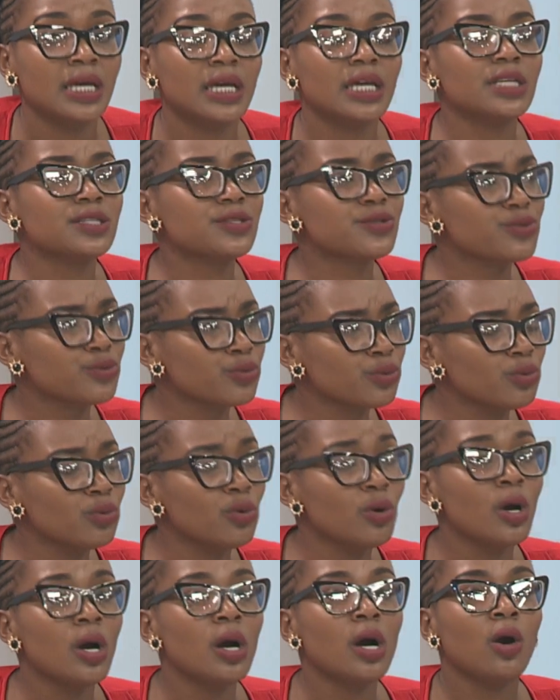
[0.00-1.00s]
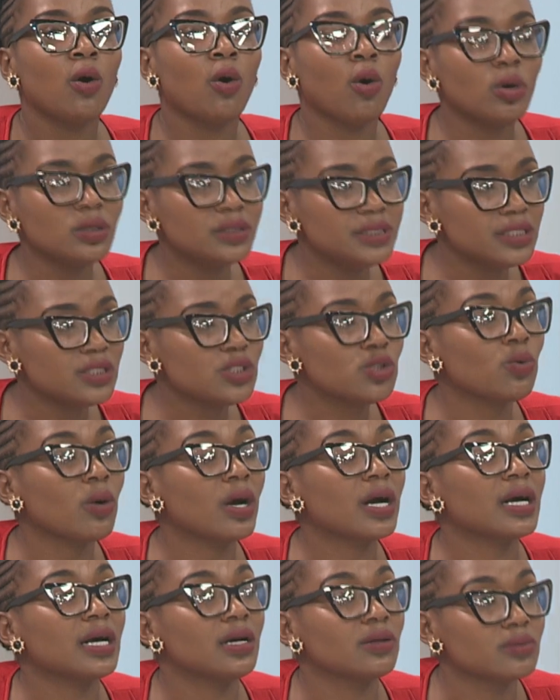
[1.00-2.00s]
is through holding to
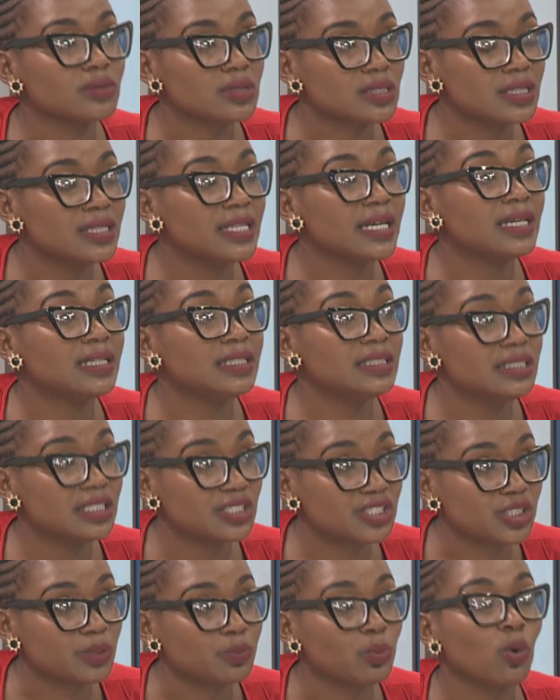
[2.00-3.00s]
account their leadership,